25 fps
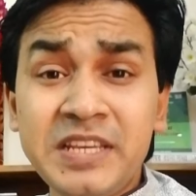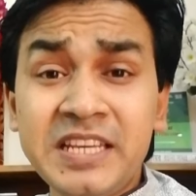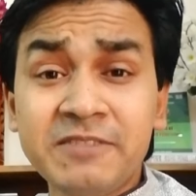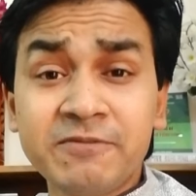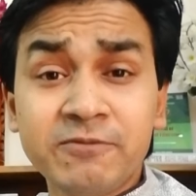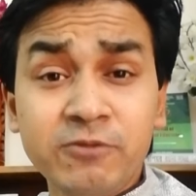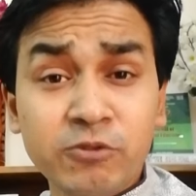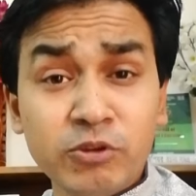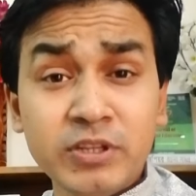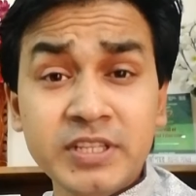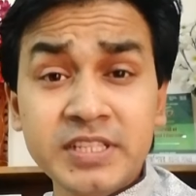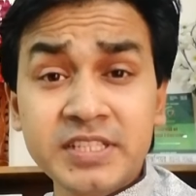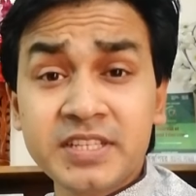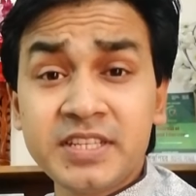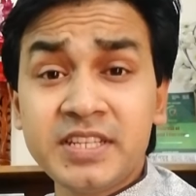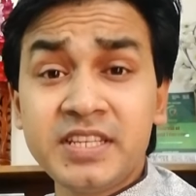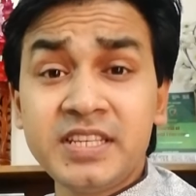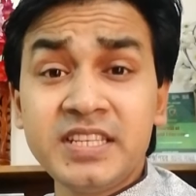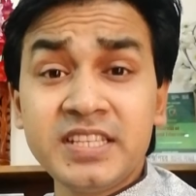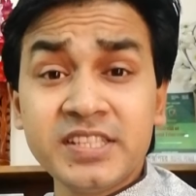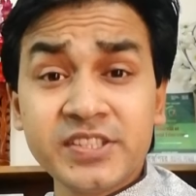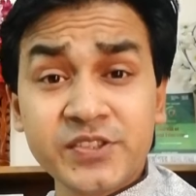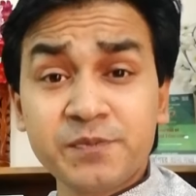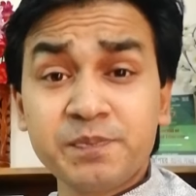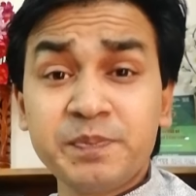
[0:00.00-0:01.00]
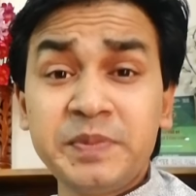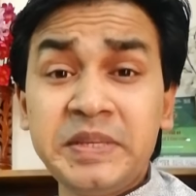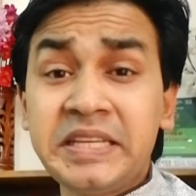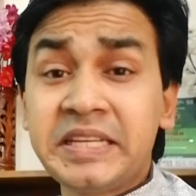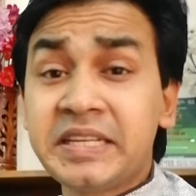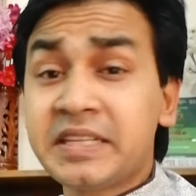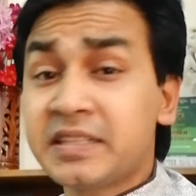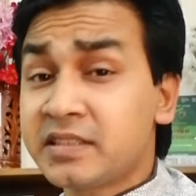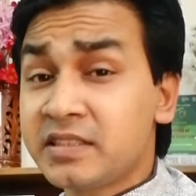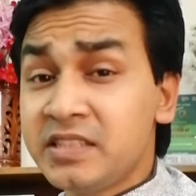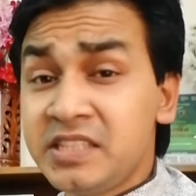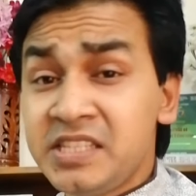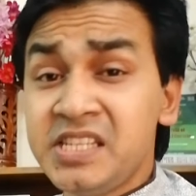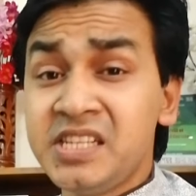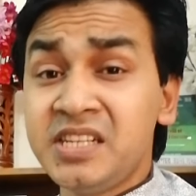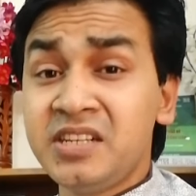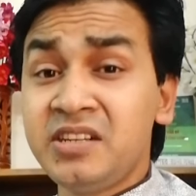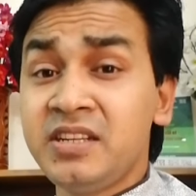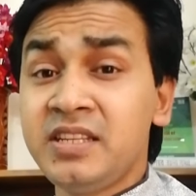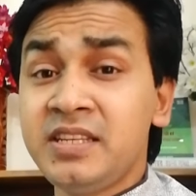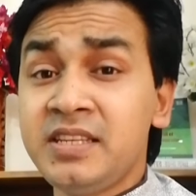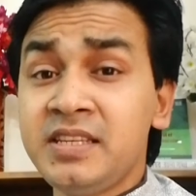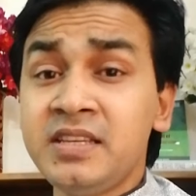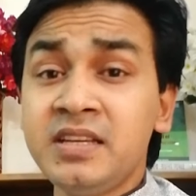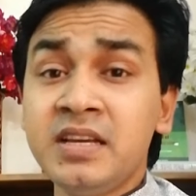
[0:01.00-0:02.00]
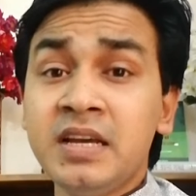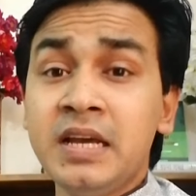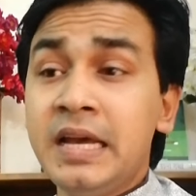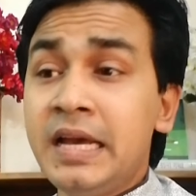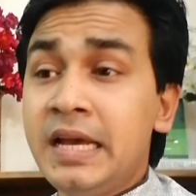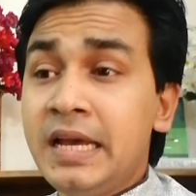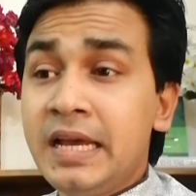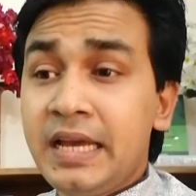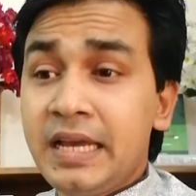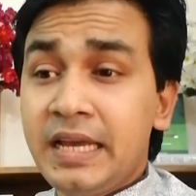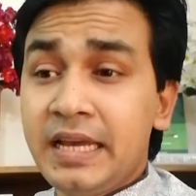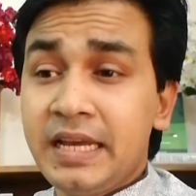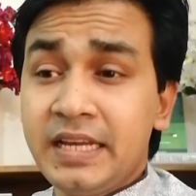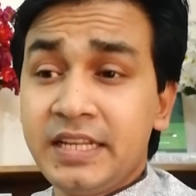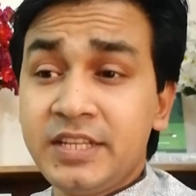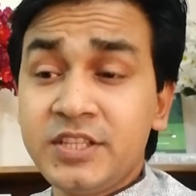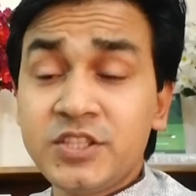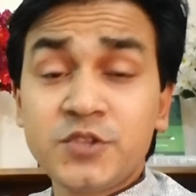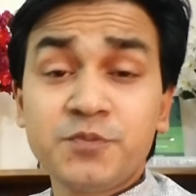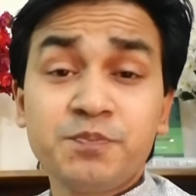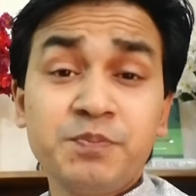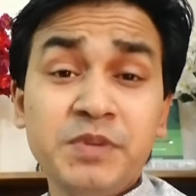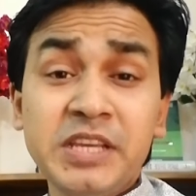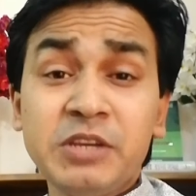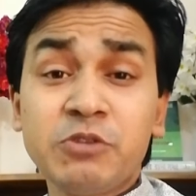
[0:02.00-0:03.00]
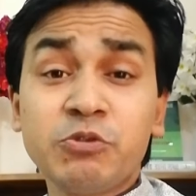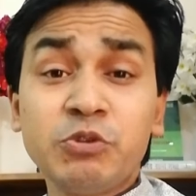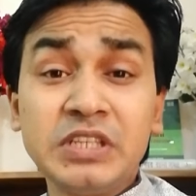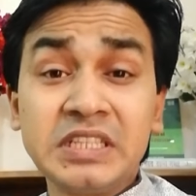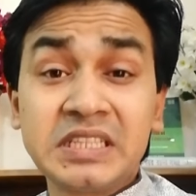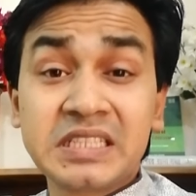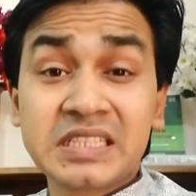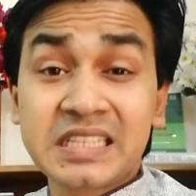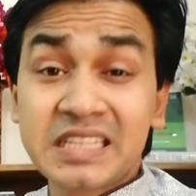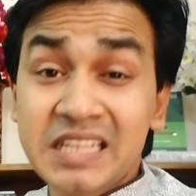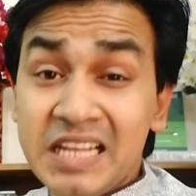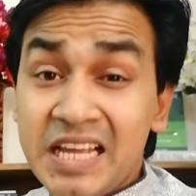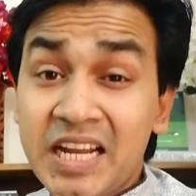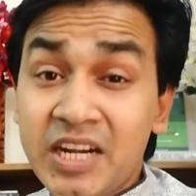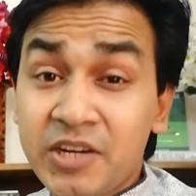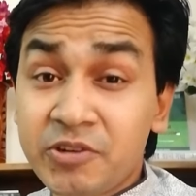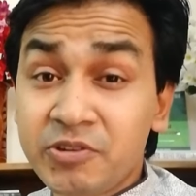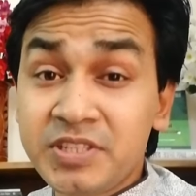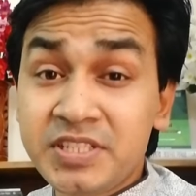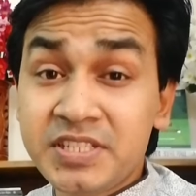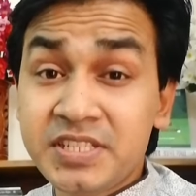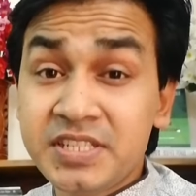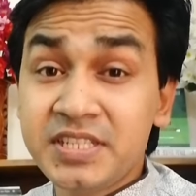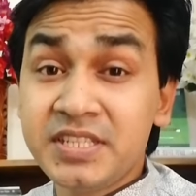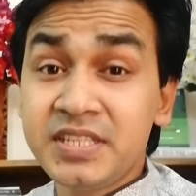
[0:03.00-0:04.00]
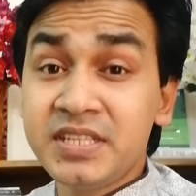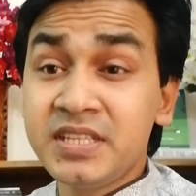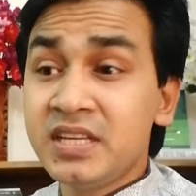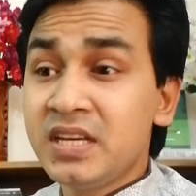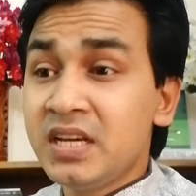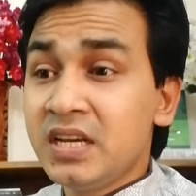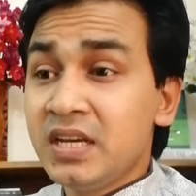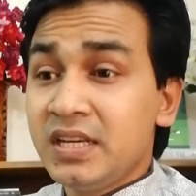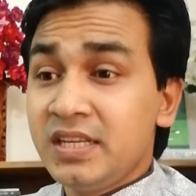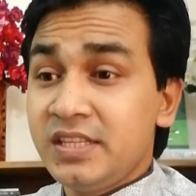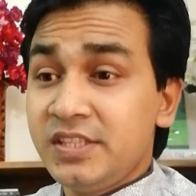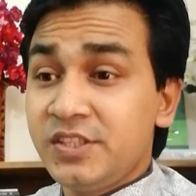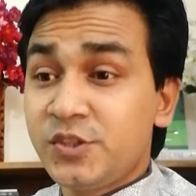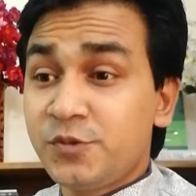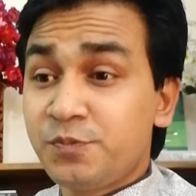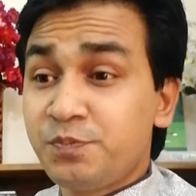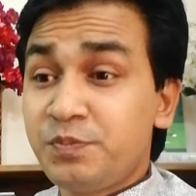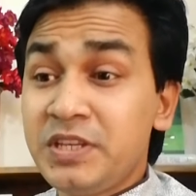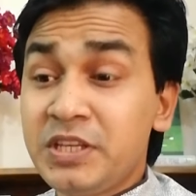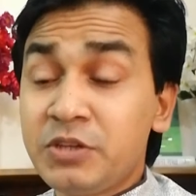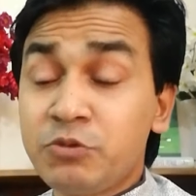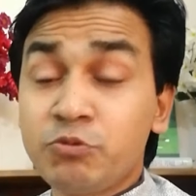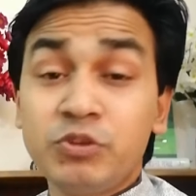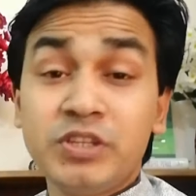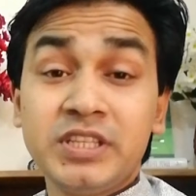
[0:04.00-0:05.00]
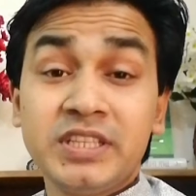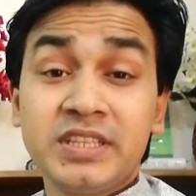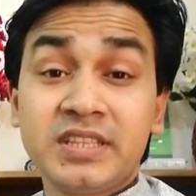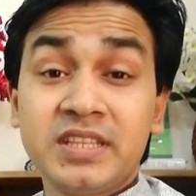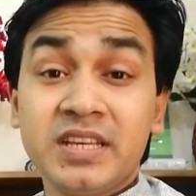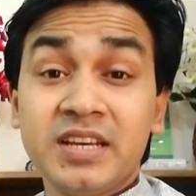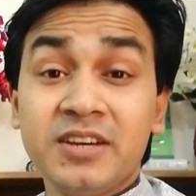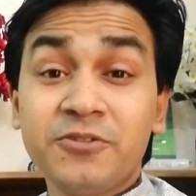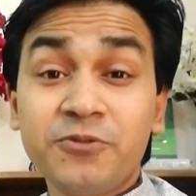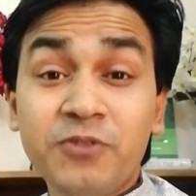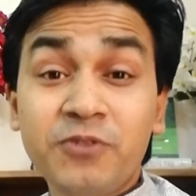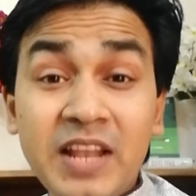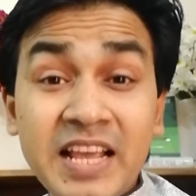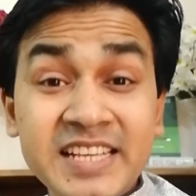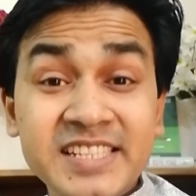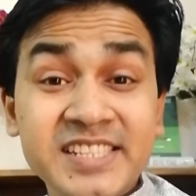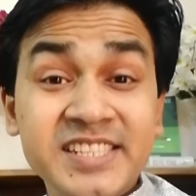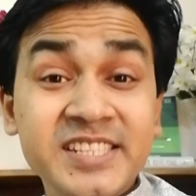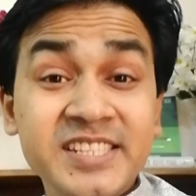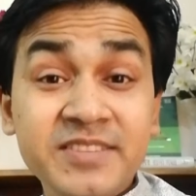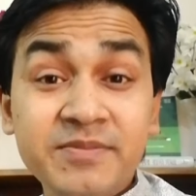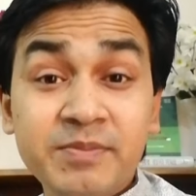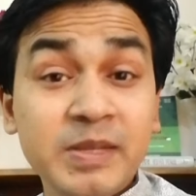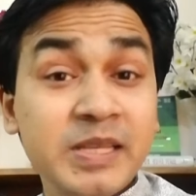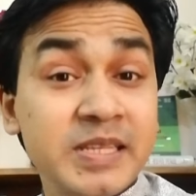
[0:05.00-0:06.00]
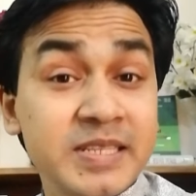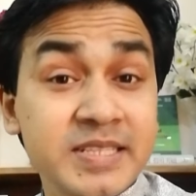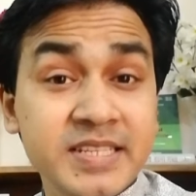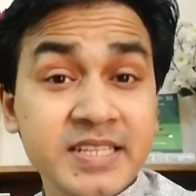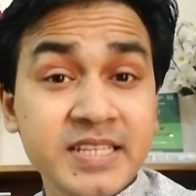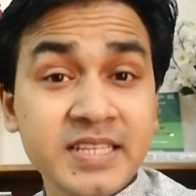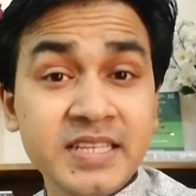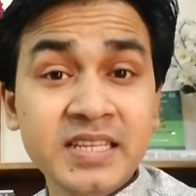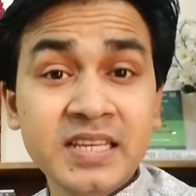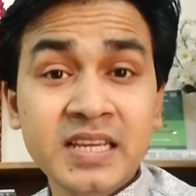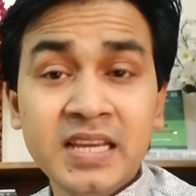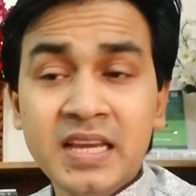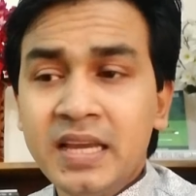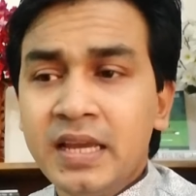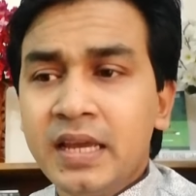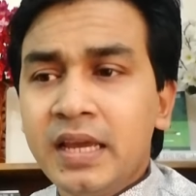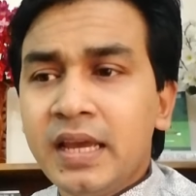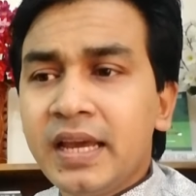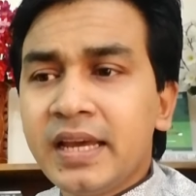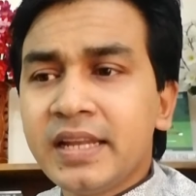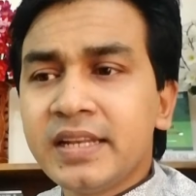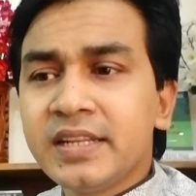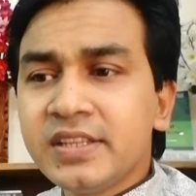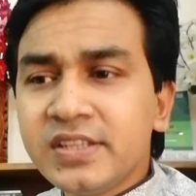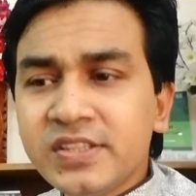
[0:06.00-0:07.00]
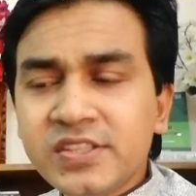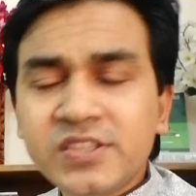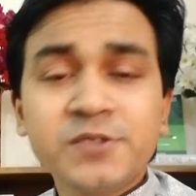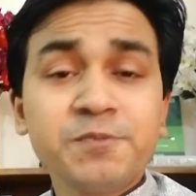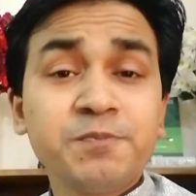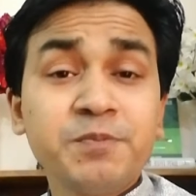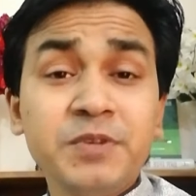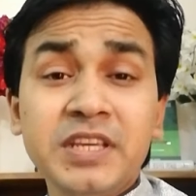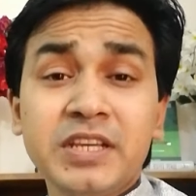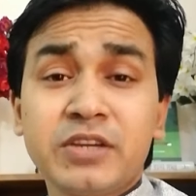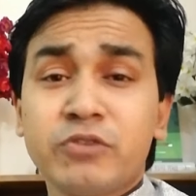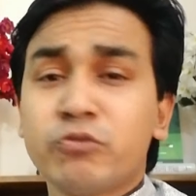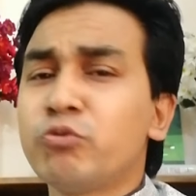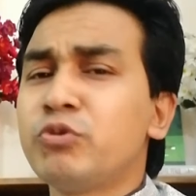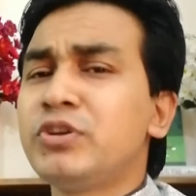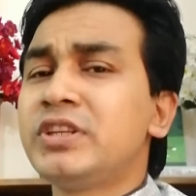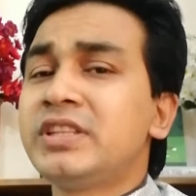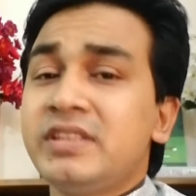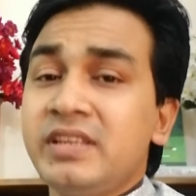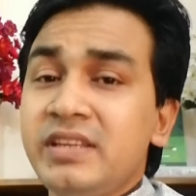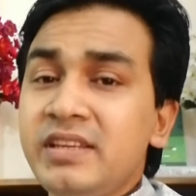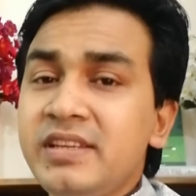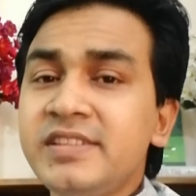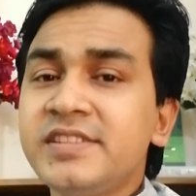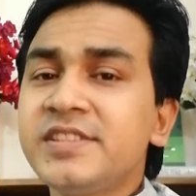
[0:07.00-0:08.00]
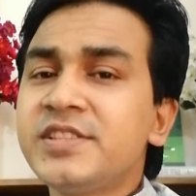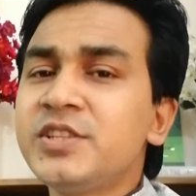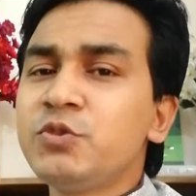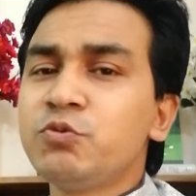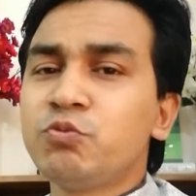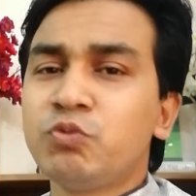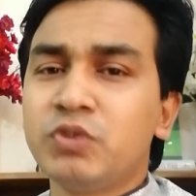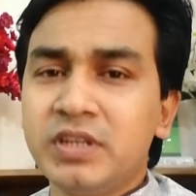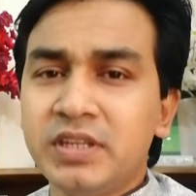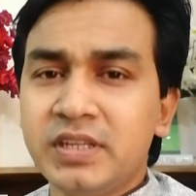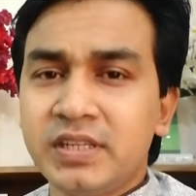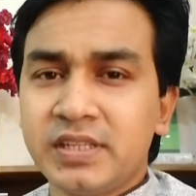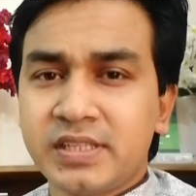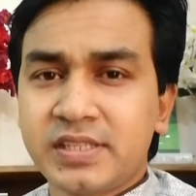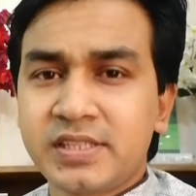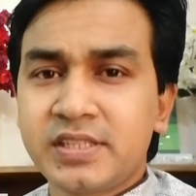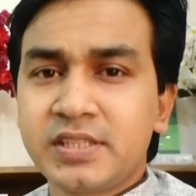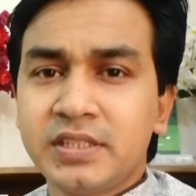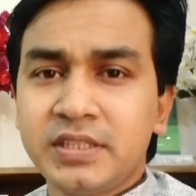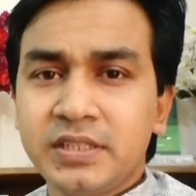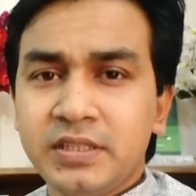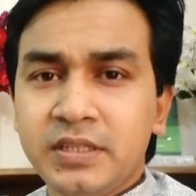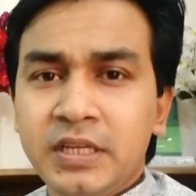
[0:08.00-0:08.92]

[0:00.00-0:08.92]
fluently, speak clearly, and speak with clarity, speak with flexibility, and speak with easy words.